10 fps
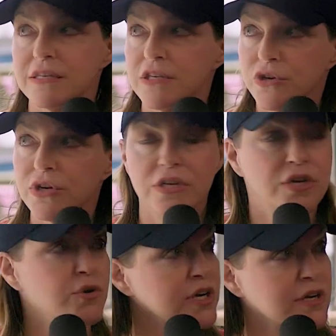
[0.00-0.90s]
You're in
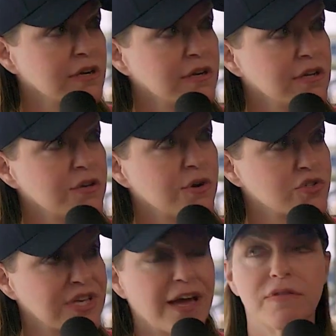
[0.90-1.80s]
New York. You
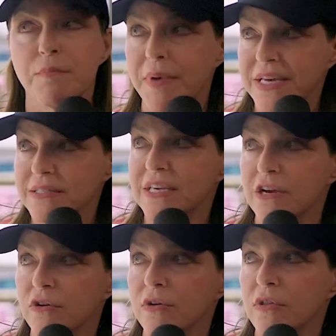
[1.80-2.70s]
actually have the best
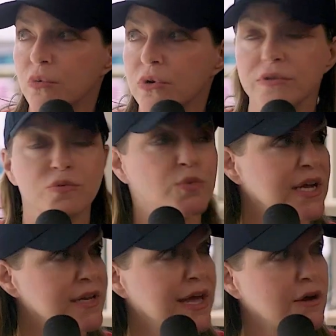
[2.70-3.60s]
care in the world
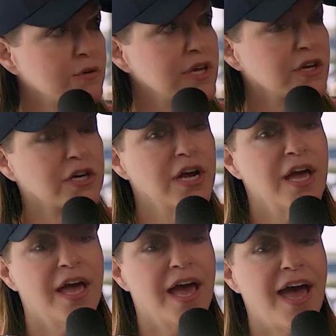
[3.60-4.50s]
right now here.
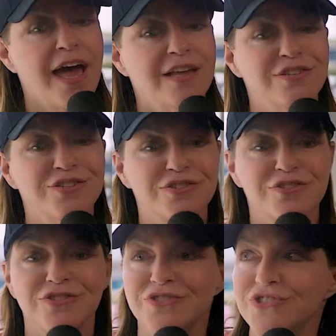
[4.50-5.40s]
And
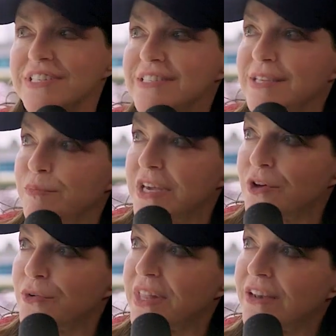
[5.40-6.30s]
she sent me a
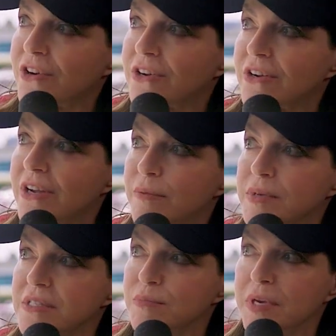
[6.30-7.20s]
note later. It
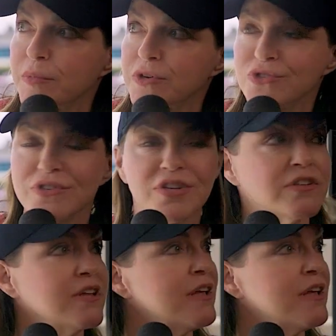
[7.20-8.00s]
makes me emotional